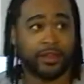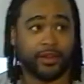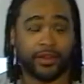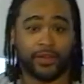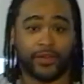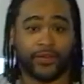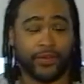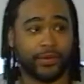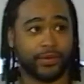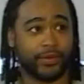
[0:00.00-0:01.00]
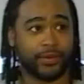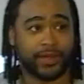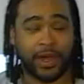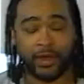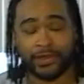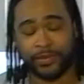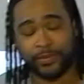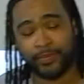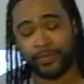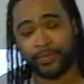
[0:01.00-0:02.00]
You know, his funeral was
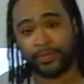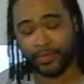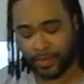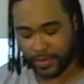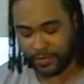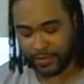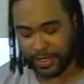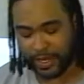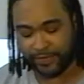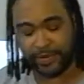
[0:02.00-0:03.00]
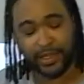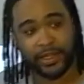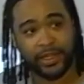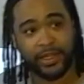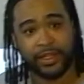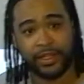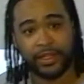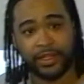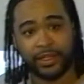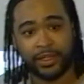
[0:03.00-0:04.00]
awesome, it was lovely.
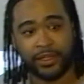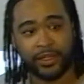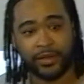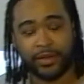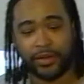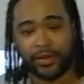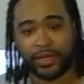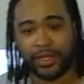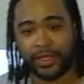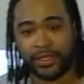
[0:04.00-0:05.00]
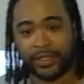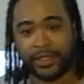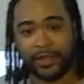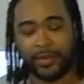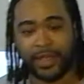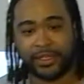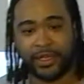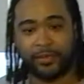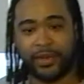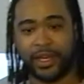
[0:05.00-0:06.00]
You know, it seemed like
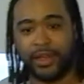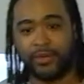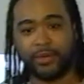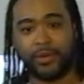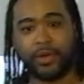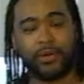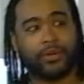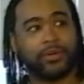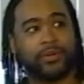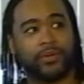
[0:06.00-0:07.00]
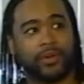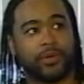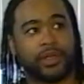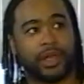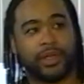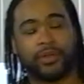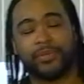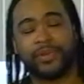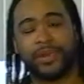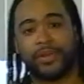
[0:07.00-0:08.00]
something that he would throw together
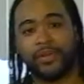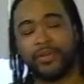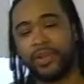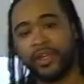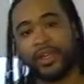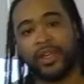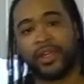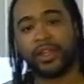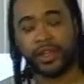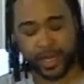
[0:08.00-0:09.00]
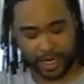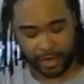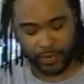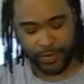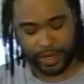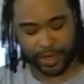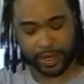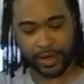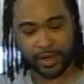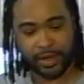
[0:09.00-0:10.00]
himself, and that he would
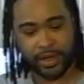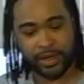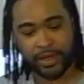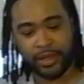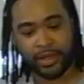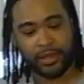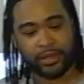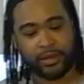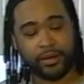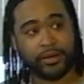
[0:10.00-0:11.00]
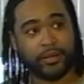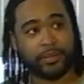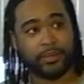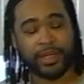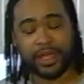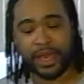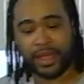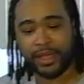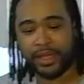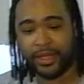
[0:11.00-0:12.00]
be, you know, he would be at.